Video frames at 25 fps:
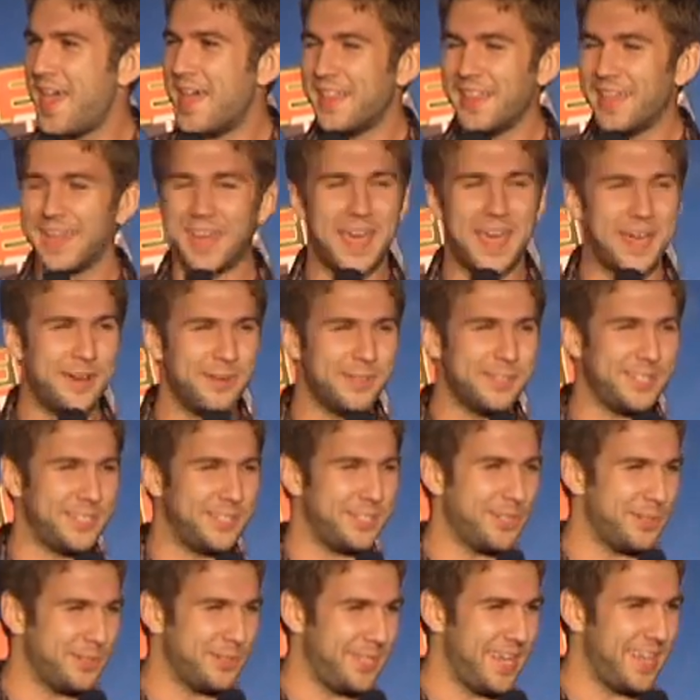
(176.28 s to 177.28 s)
Like, I always
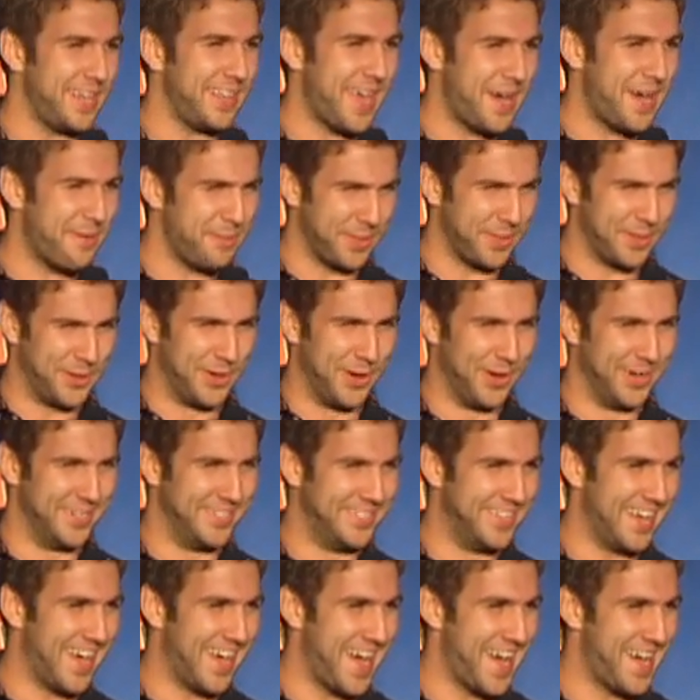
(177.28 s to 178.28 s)
associate that with
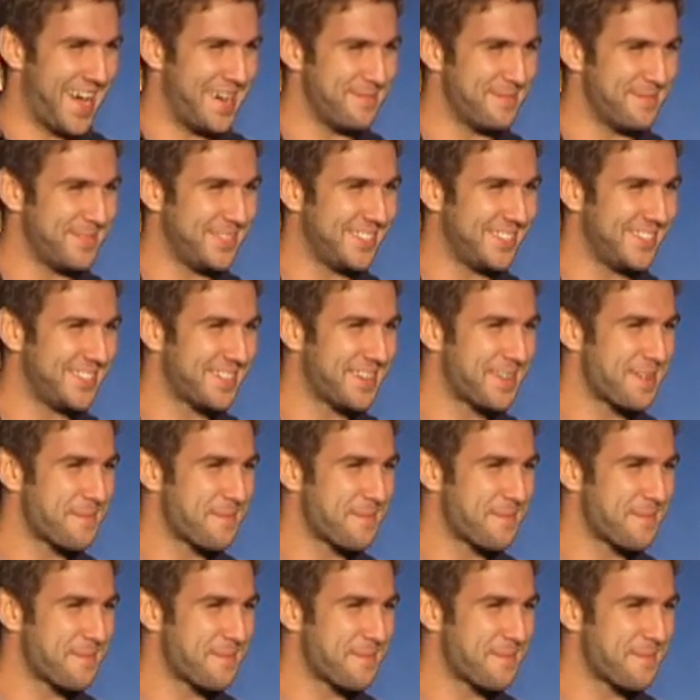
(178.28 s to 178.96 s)
good times.